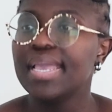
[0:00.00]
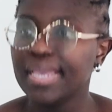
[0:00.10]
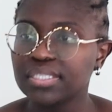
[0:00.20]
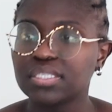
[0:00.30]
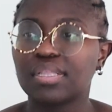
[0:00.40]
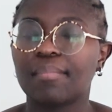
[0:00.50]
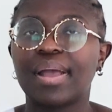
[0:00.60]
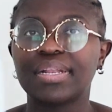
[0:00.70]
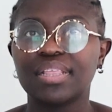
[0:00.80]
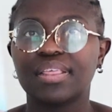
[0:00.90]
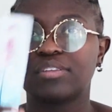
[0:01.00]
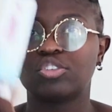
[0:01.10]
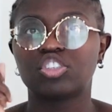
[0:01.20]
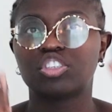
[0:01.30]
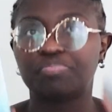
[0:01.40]
Is the money that
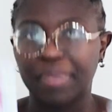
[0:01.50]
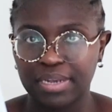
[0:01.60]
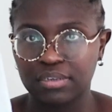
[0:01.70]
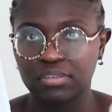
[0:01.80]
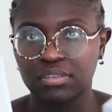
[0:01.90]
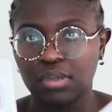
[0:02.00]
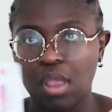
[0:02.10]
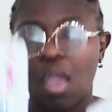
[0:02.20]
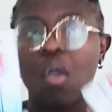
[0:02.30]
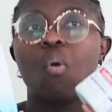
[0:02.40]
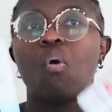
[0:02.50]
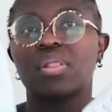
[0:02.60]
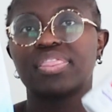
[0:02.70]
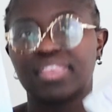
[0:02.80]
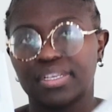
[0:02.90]
you spend
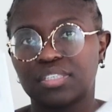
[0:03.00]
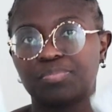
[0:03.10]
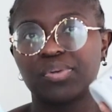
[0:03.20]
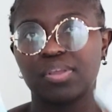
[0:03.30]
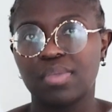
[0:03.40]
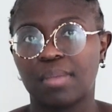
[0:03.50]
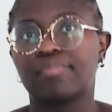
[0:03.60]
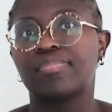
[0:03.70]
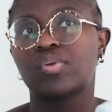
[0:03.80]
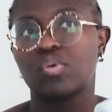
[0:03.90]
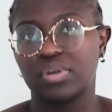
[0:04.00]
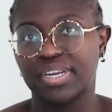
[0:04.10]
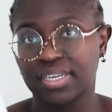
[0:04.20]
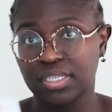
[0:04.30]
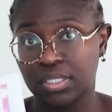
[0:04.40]
on this premium
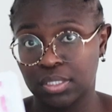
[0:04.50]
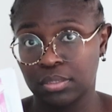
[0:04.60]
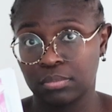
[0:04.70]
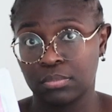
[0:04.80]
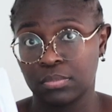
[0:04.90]
product,